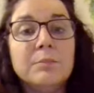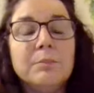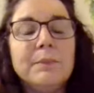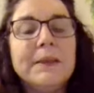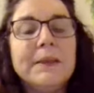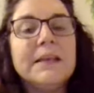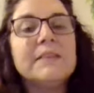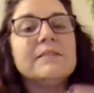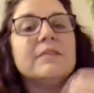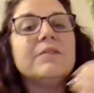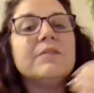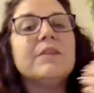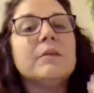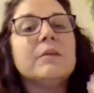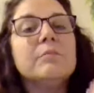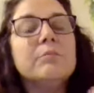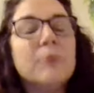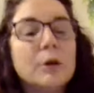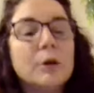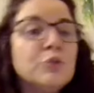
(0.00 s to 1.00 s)
because of the
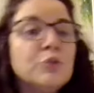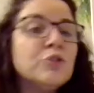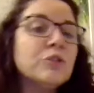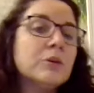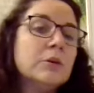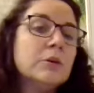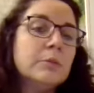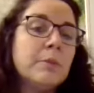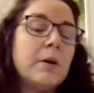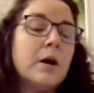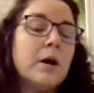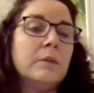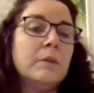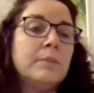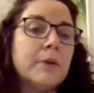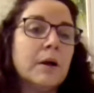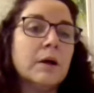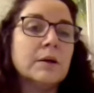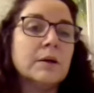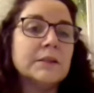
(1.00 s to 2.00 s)
emotional part
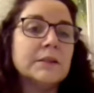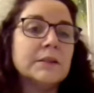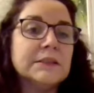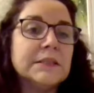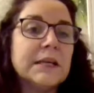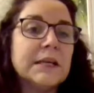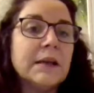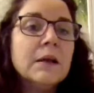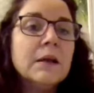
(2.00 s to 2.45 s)
behind it.